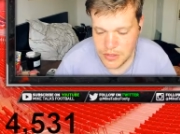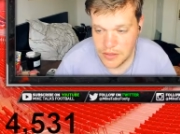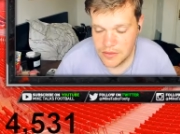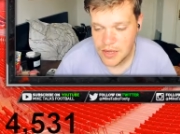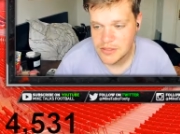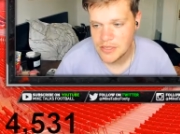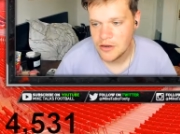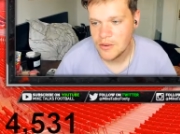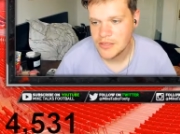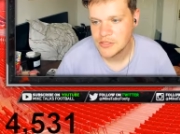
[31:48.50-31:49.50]
13.
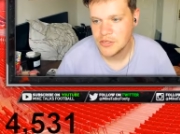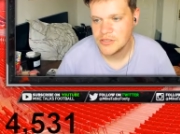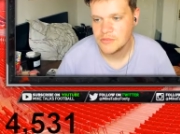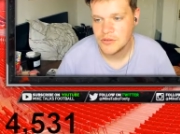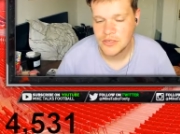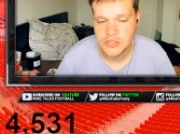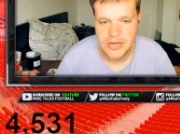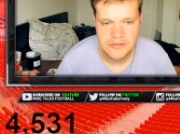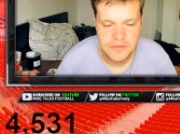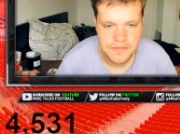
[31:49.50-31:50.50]
Oh, that's good. Well done,
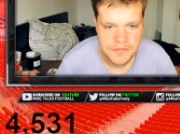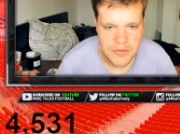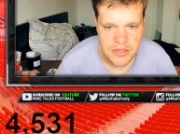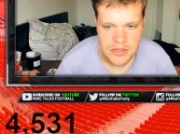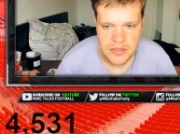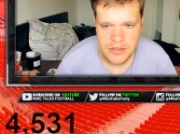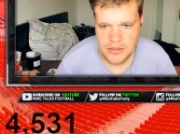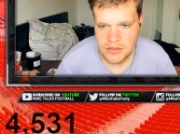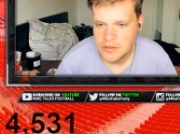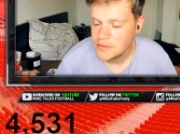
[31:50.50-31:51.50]
Jeff.
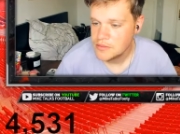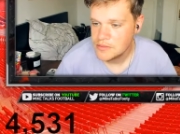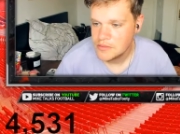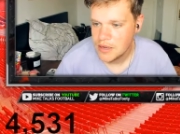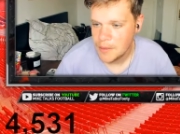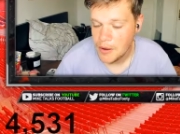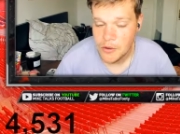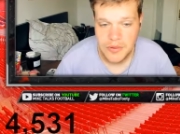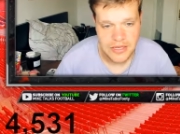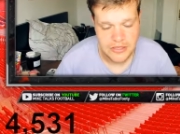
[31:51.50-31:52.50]
I'm
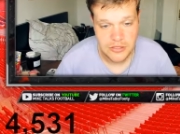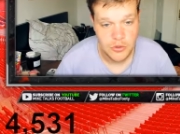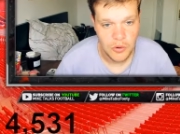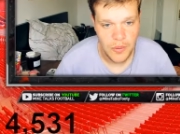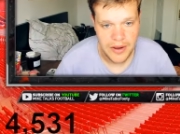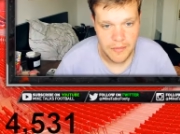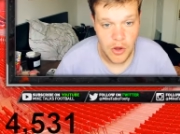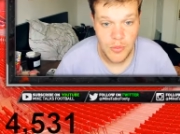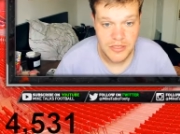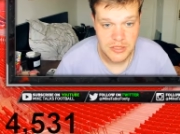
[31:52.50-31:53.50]
hoping that's the sort of weight I'm
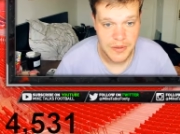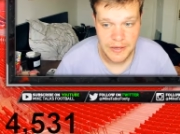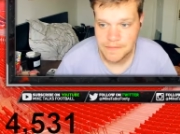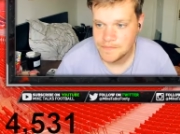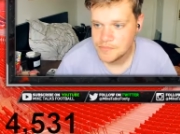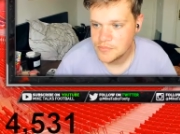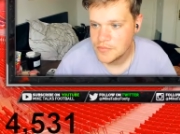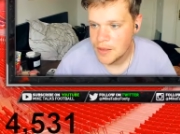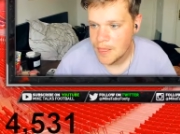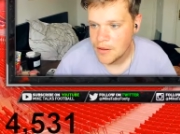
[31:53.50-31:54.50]
hoping to be.
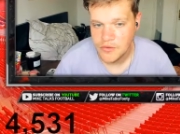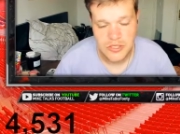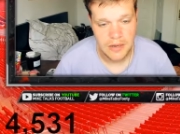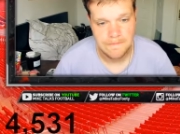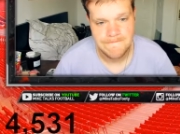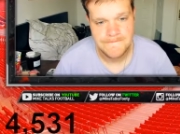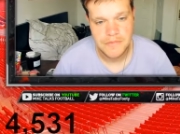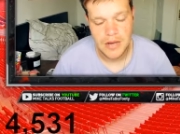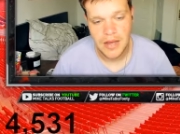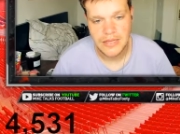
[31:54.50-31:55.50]
Obviously, I'm
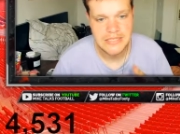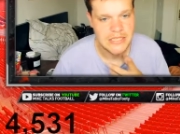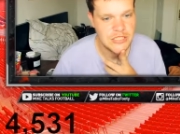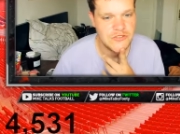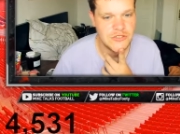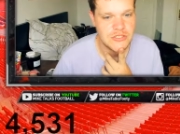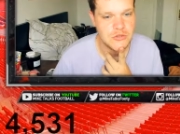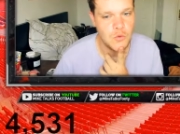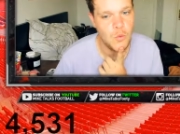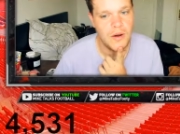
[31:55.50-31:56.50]

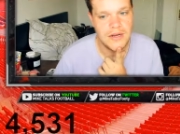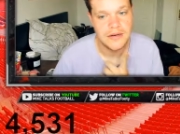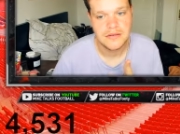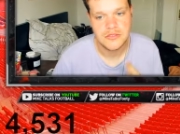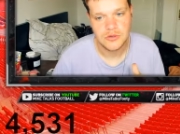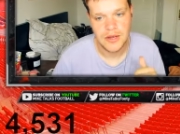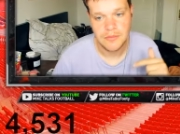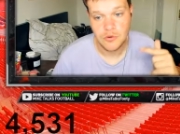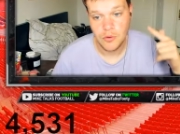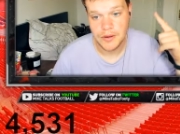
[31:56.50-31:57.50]
6'1", so I
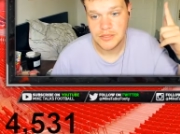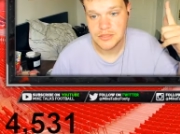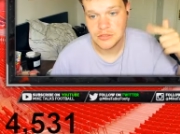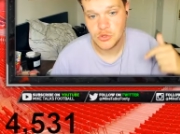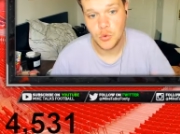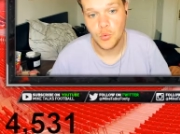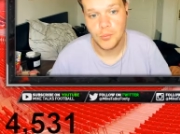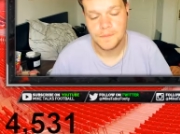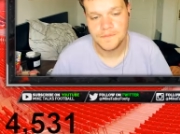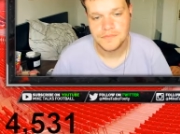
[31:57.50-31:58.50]
am quite tall.
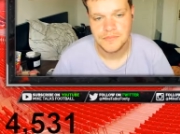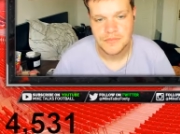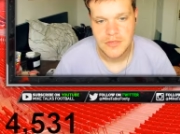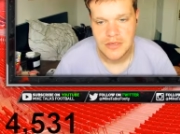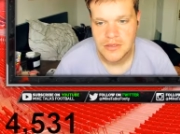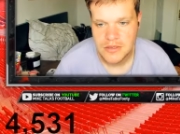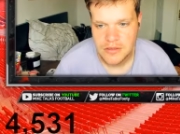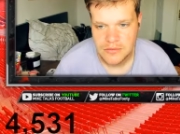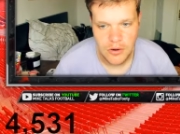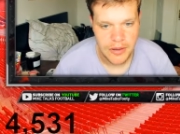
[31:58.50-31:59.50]

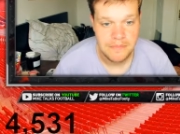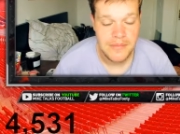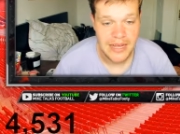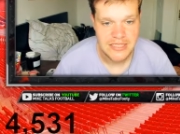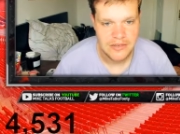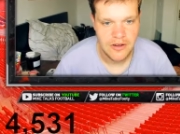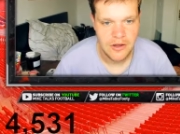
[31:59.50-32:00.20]
Not like massive. I